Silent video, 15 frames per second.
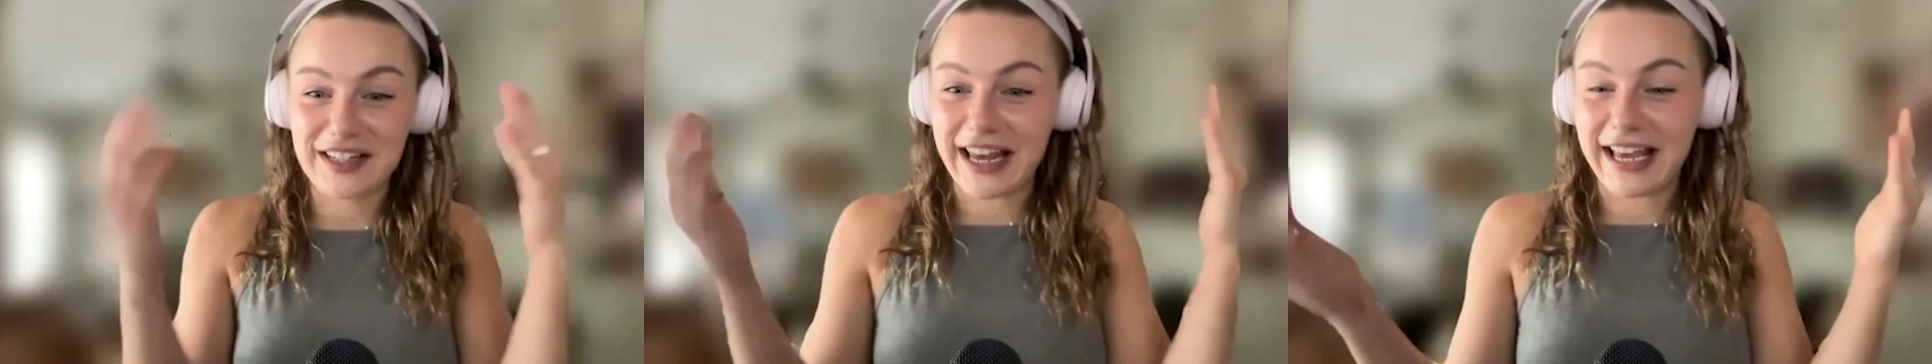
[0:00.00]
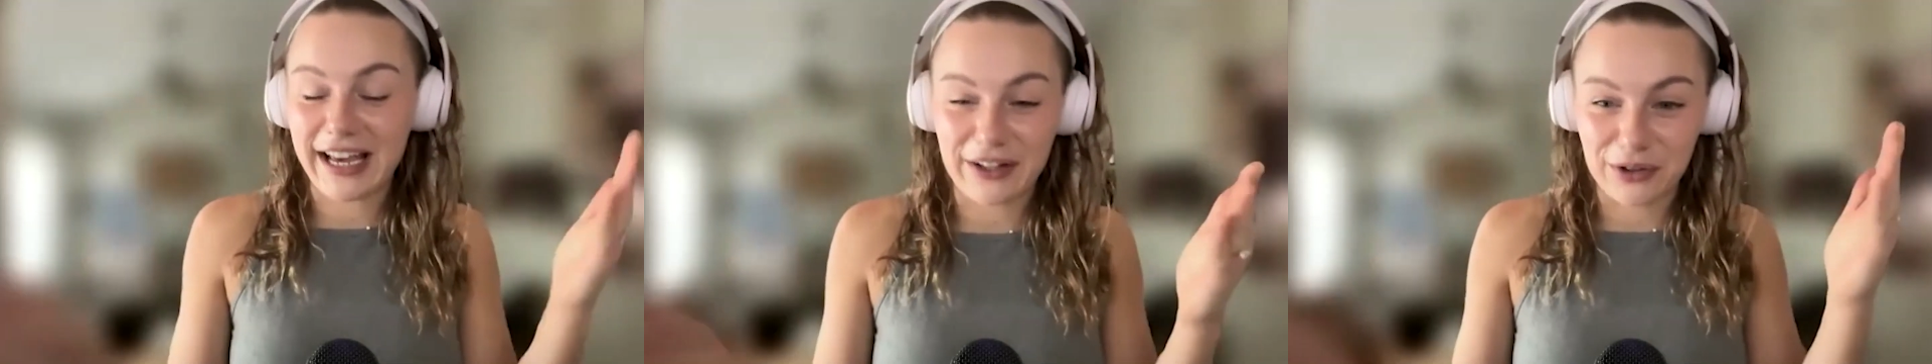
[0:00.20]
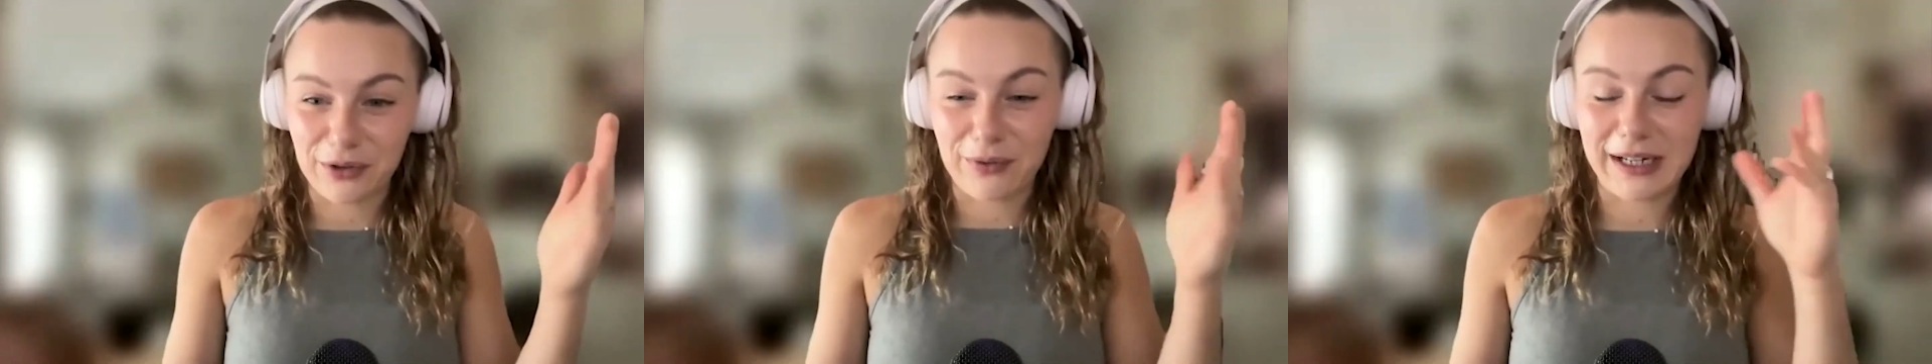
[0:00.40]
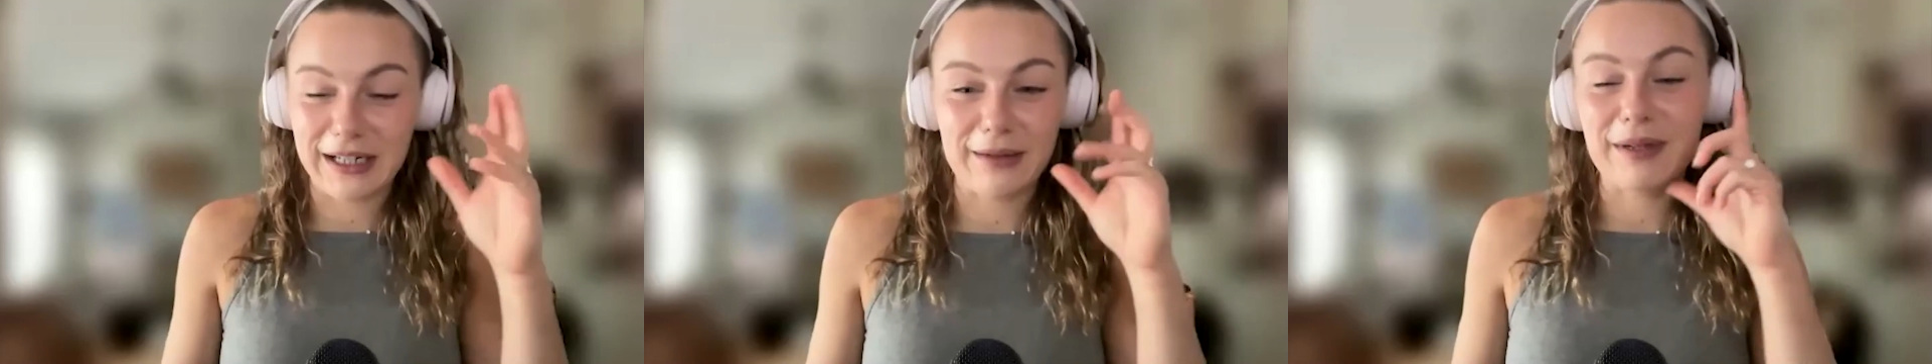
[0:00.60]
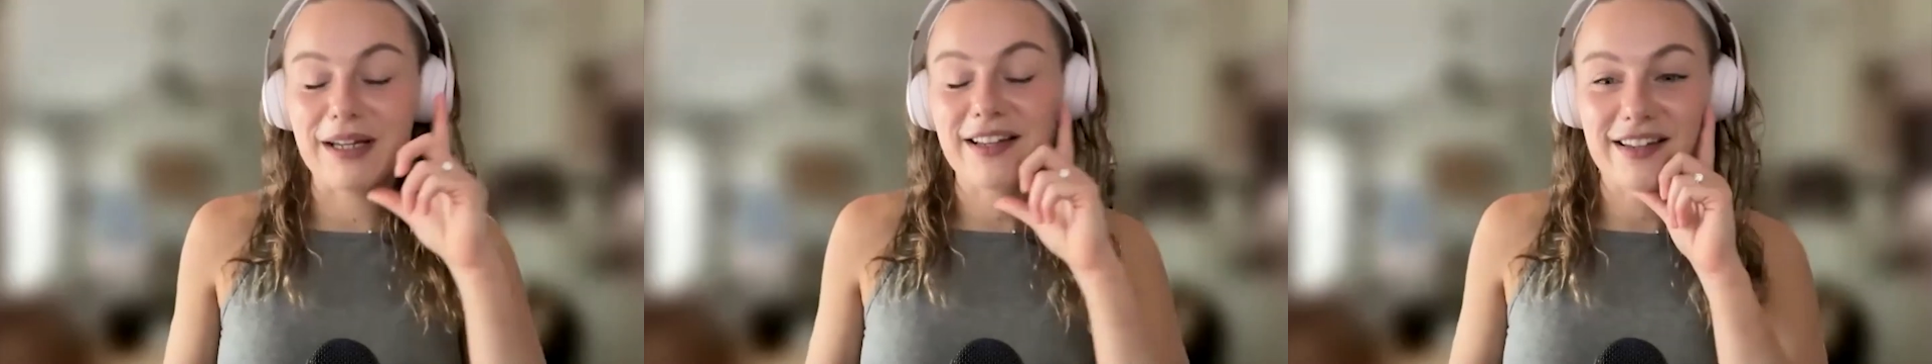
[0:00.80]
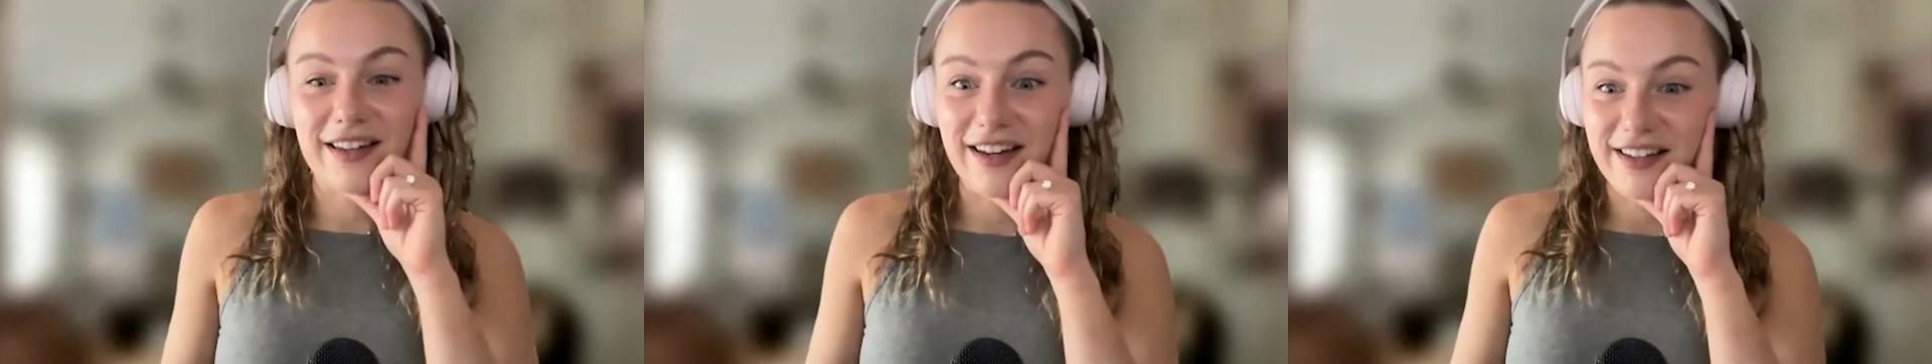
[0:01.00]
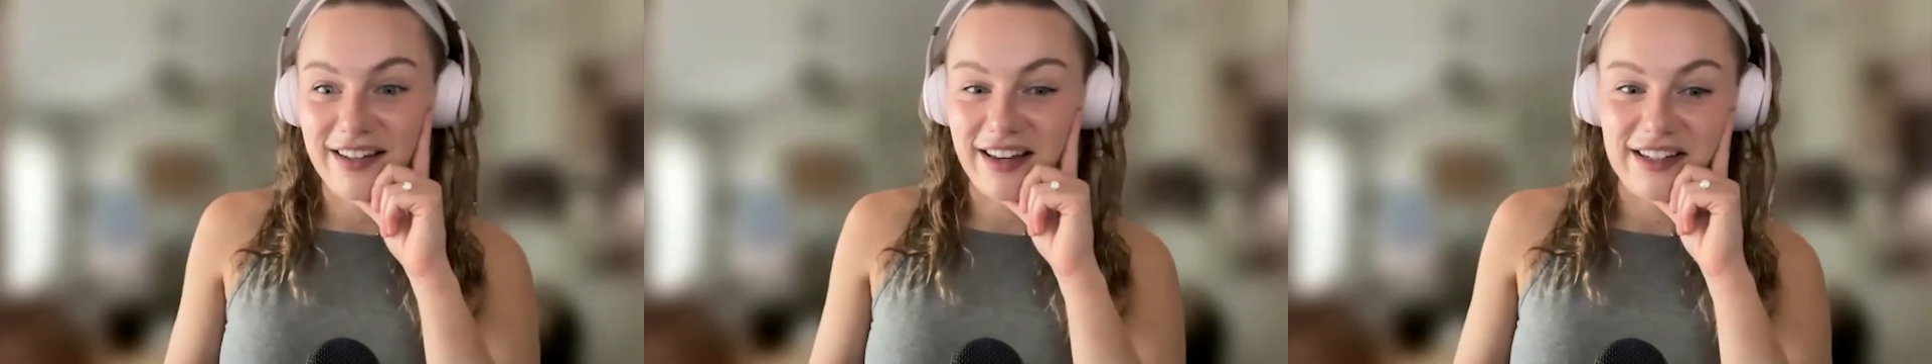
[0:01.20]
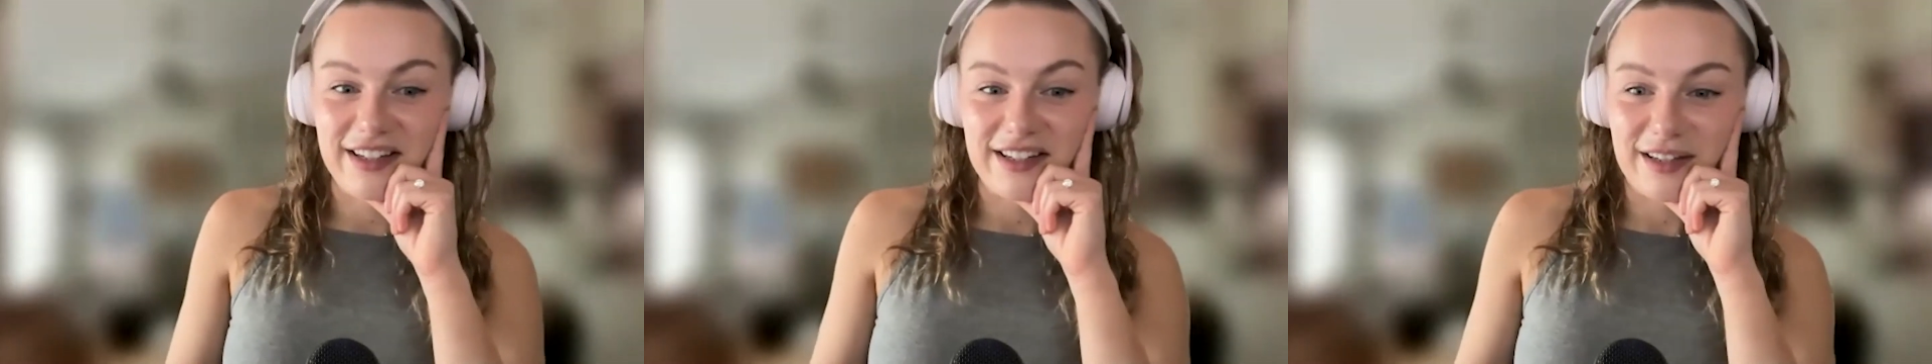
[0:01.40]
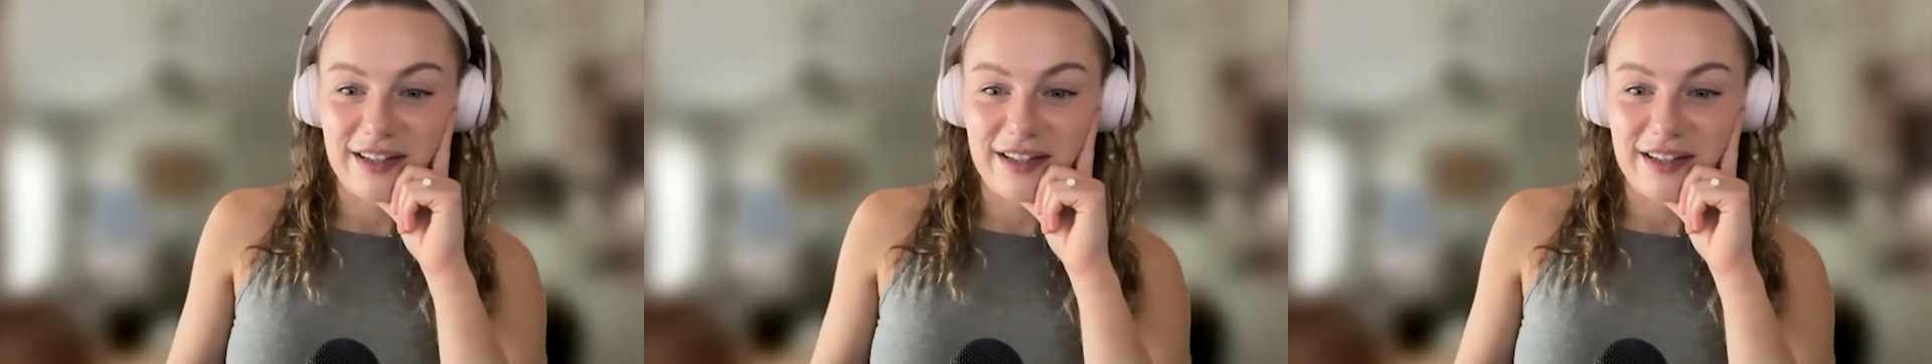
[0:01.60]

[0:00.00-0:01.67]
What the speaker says: take out the randomness in a sentence